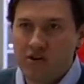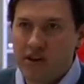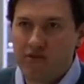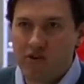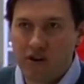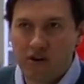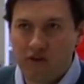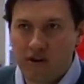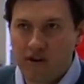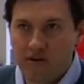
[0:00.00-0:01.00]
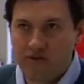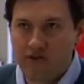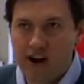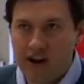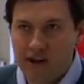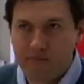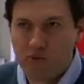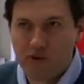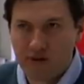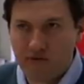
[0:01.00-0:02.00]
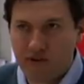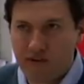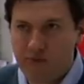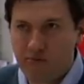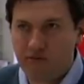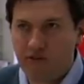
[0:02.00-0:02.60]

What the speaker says: even on a Friday morning, for example,